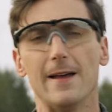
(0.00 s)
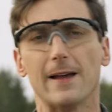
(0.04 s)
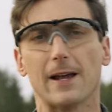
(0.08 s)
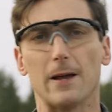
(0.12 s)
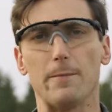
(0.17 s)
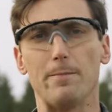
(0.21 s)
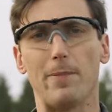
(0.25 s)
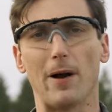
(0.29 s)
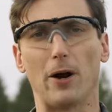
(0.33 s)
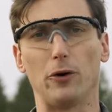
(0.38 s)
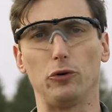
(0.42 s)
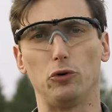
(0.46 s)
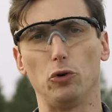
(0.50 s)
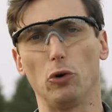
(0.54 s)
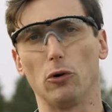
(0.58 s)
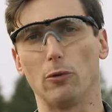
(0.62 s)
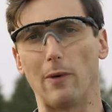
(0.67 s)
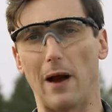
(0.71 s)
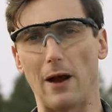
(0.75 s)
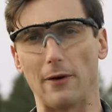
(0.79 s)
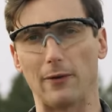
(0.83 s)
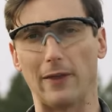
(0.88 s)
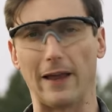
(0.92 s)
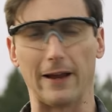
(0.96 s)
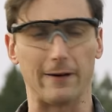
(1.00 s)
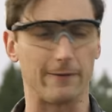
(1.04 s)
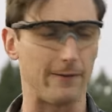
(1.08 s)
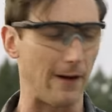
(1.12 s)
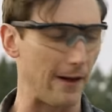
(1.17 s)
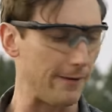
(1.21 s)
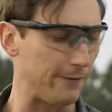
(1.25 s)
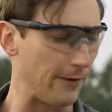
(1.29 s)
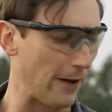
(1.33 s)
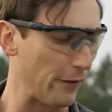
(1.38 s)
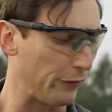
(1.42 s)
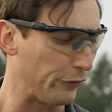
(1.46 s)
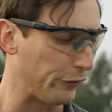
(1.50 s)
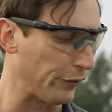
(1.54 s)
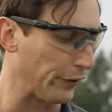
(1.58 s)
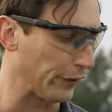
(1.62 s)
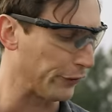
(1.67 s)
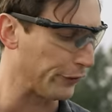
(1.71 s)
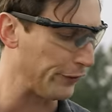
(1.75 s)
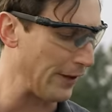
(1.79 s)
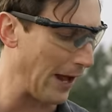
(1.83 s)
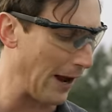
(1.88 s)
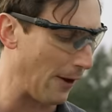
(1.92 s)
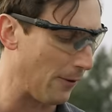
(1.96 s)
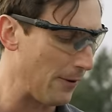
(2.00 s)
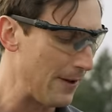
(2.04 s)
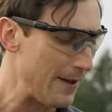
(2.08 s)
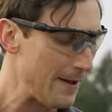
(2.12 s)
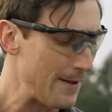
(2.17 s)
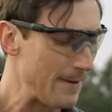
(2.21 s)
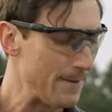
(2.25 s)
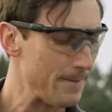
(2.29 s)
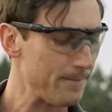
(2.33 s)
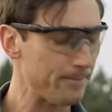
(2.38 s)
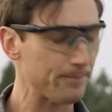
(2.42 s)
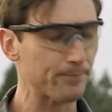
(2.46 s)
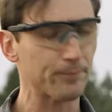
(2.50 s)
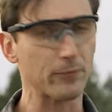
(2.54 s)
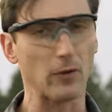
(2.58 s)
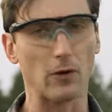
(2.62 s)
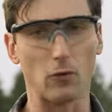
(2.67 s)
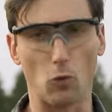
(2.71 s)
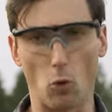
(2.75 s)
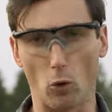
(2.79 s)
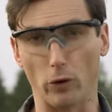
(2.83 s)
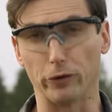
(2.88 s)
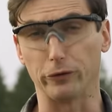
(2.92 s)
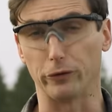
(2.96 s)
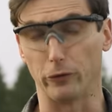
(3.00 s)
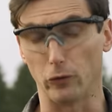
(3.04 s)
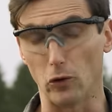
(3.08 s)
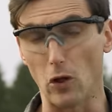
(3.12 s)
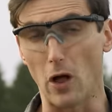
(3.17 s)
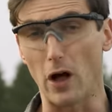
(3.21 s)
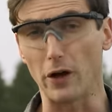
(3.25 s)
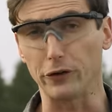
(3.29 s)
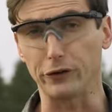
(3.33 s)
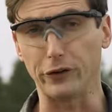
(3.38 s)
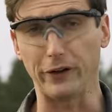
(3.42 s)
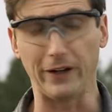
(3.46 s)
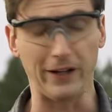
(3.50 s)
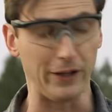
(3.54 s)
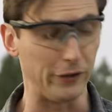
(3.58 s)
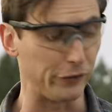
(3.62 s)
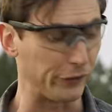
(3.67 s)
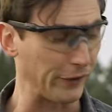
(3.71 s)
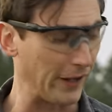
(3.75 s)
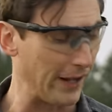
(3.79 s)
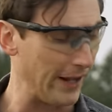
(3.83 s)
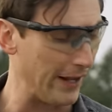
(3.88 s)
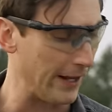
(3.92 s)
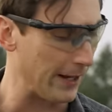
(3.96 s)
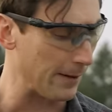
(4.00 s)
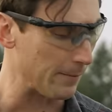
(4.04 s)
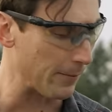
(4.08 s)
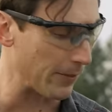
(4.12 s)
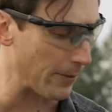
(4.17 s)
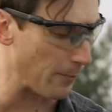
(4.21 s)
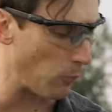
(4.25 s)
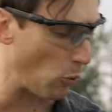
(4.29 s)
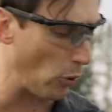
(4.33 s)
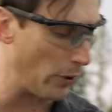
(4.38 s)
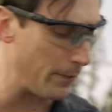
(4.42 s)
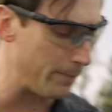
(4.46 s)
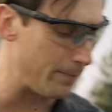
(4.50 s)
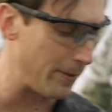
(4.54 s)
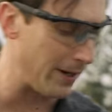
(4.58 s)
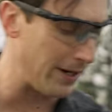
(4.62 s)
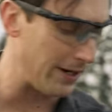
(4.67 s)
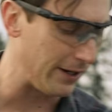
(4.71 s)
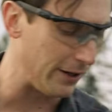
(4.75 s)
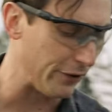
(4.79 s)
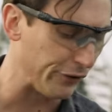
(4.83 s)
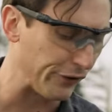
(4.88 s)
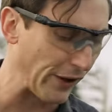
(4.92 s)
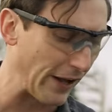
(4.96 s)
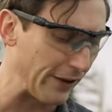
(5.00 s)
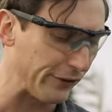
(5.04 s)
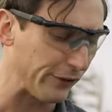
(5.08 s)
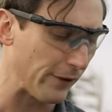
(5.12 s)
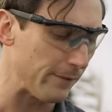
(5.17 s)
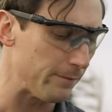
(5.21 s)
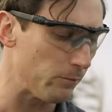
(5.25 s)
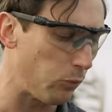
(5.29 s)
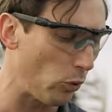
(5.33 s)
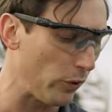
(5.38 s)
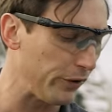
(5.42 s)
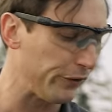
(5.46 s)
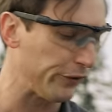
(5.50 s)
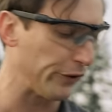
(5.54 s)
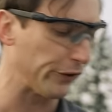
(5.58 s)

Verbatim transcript: compared to a round like five five six. Now, of course, velocity is king, but the point being is that seven point